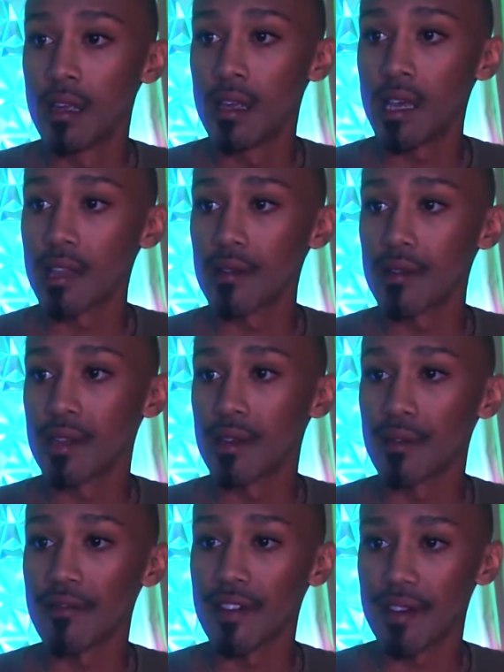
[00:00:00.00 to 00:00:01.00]
I don't know
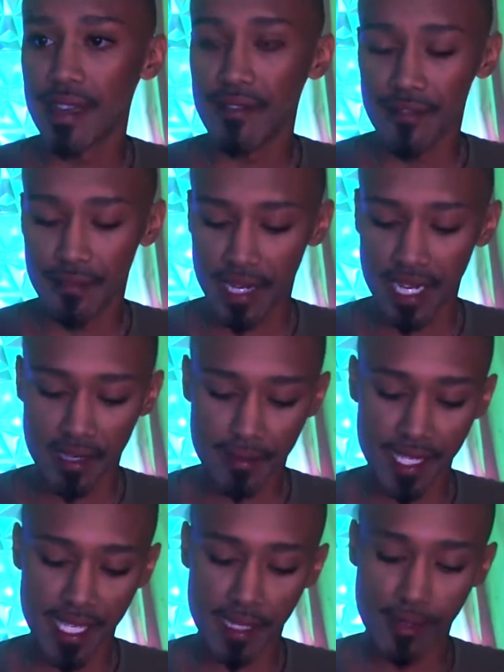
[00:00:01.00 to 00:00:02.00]
if I'll ever meet him
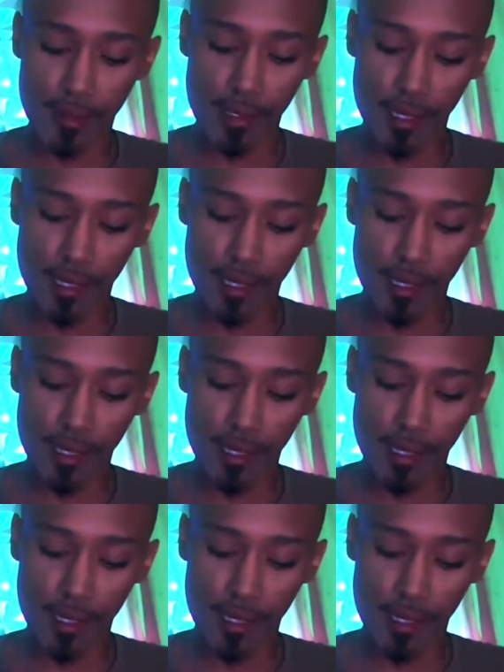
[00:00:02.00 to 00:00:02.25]
soon.